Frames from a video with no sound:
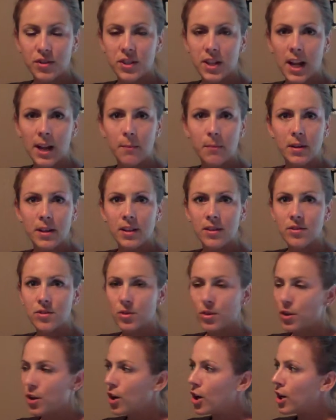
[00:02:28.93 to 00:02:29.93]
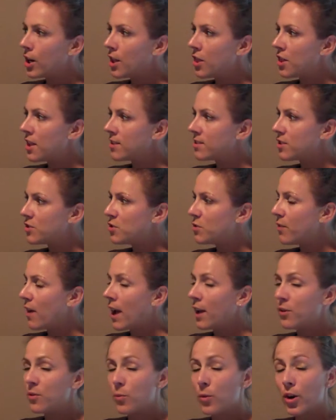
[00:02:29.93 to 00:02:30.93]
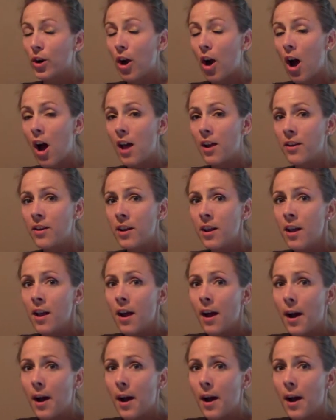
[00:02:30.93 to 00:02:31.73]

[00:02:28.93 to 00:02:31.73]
assignments or current things that you've had to work on.